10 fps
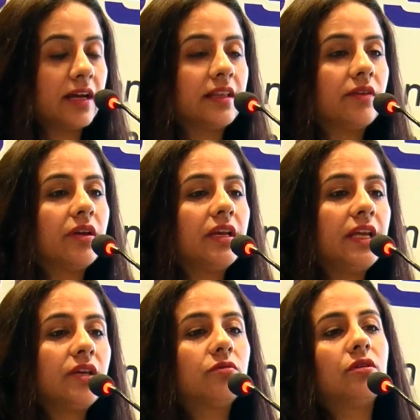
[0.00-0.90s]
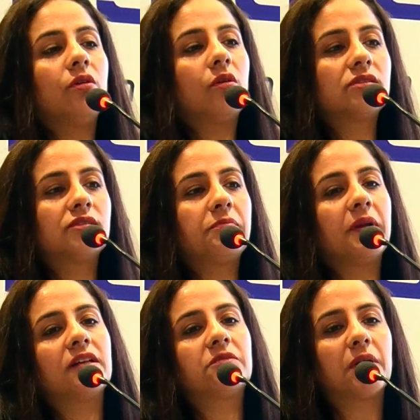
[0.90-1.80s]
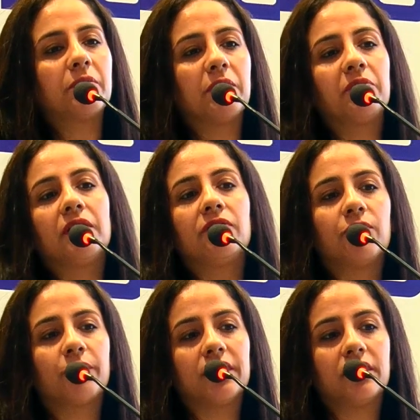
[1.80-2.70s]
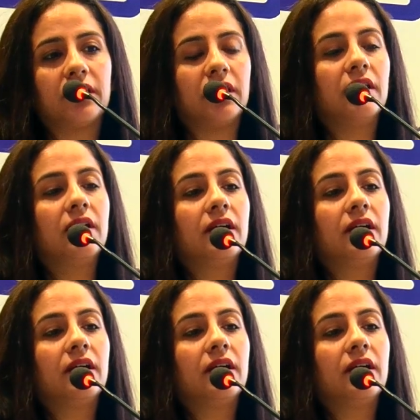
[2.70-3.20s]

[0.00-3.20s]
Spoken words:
they will lead to the loss of plasma membrane fluidity.